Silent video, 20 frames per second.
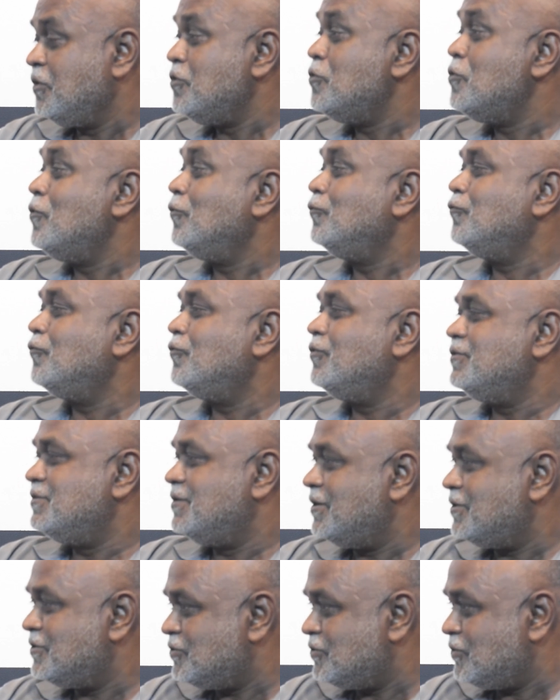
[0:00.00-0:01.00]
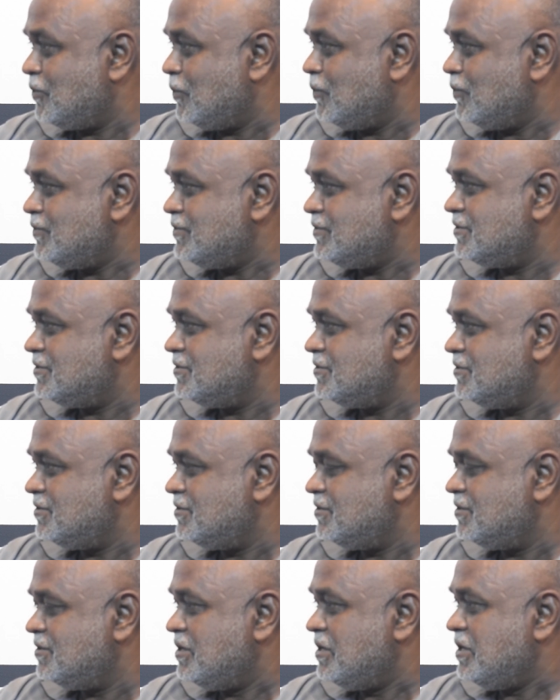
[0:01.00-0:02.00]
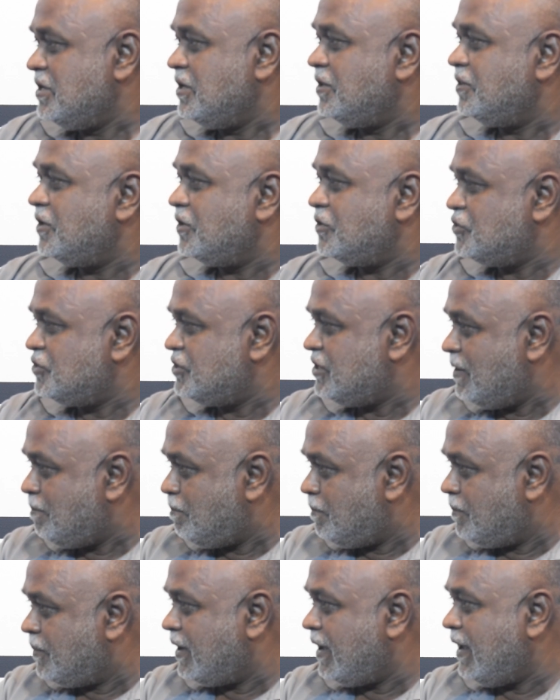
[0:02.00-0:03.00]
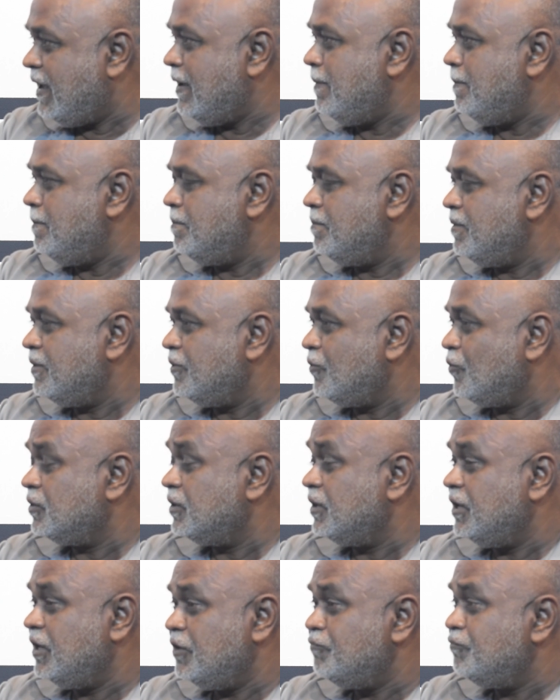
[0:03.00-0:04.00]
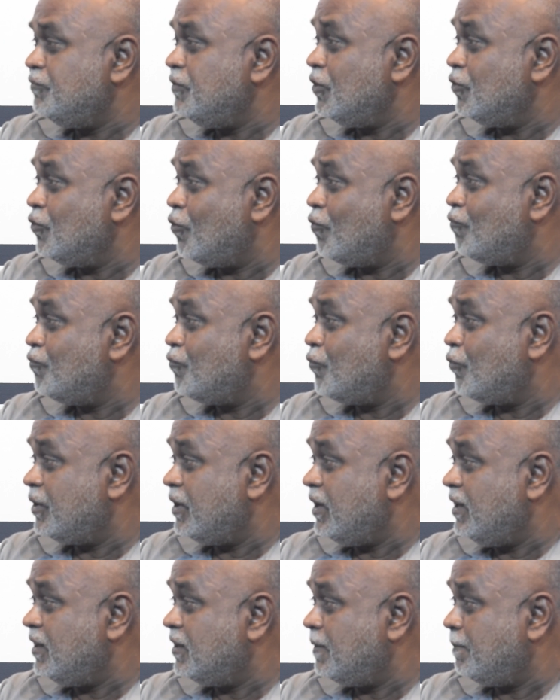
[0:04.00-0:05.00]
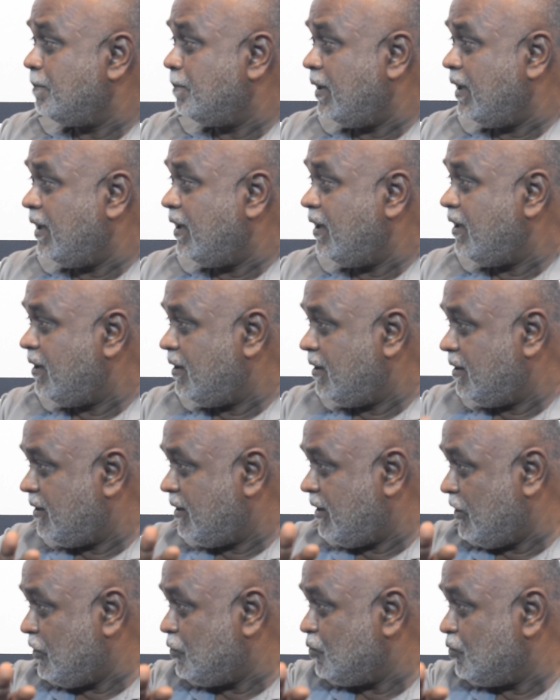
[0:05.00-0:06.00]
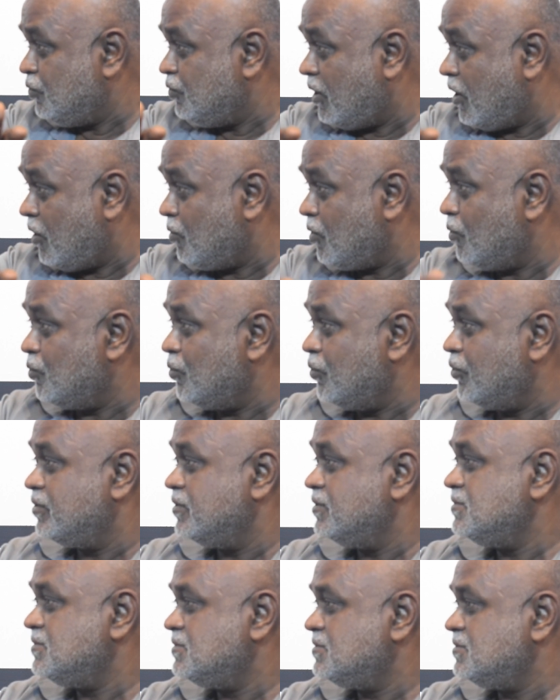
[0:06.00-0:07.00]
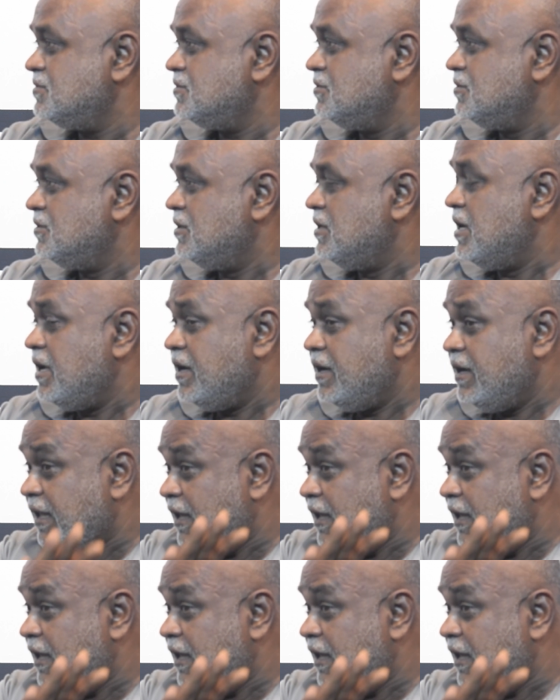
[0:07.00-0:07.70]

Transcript: So research shows the ship came on the evening of 14th May into our waters near